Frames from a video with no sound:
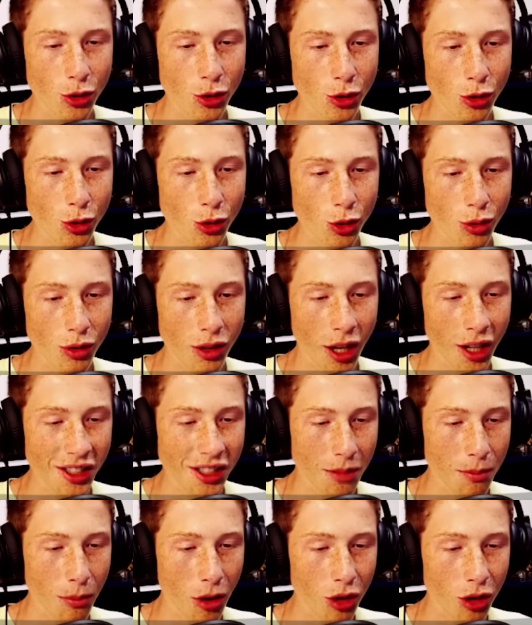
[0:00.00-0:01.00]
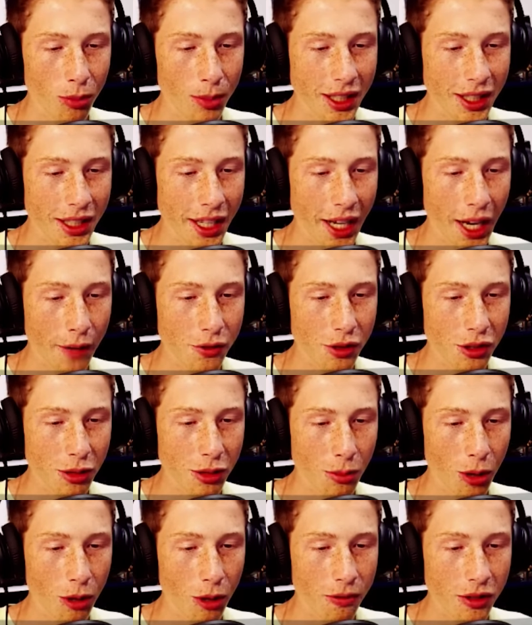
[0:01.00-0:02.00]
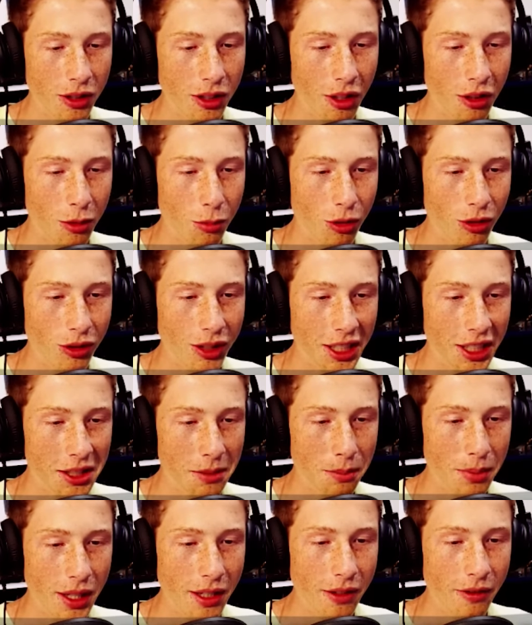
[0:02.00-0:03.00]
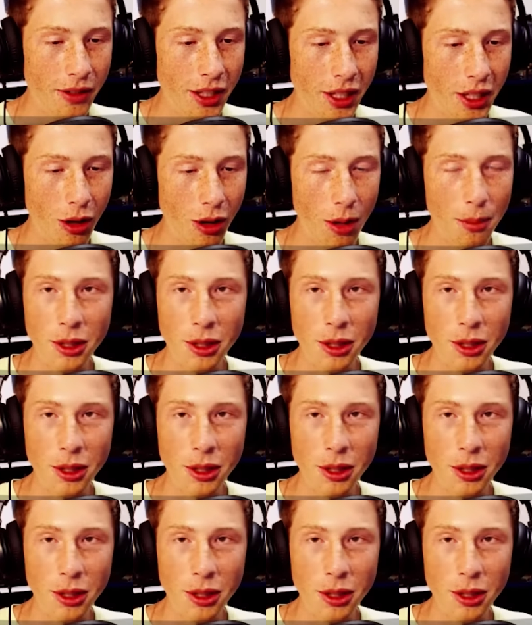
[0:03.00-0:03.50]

you, not tomorrow, but the day after tomorrow for another World SMP video.